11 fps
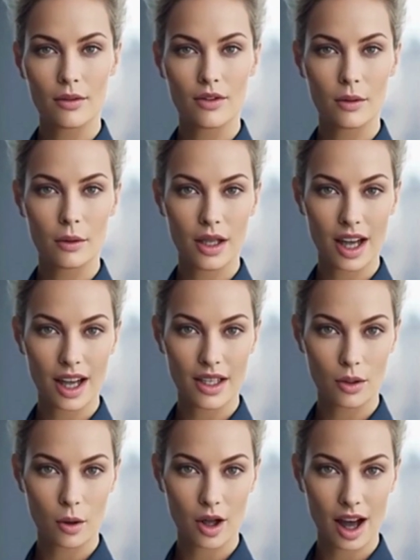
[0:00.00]
From the
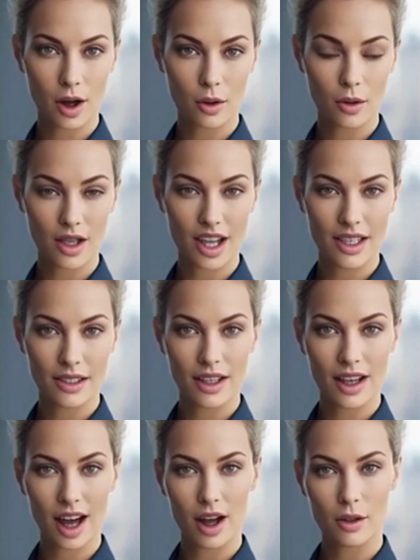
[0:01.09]
latest workout routines
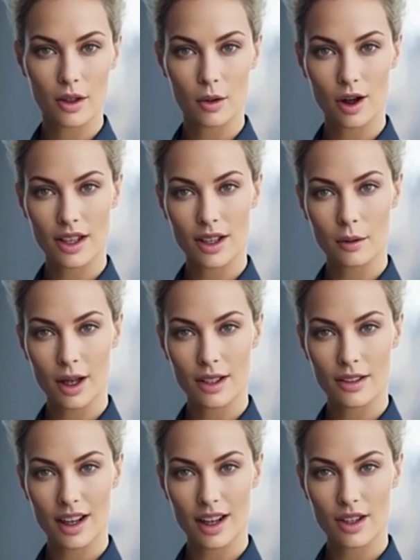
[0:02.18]
and healthy
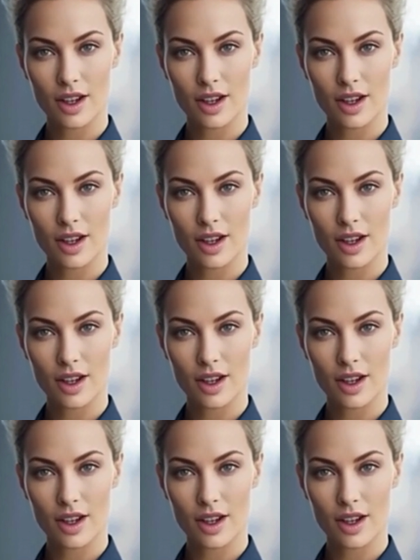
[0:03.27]
recipes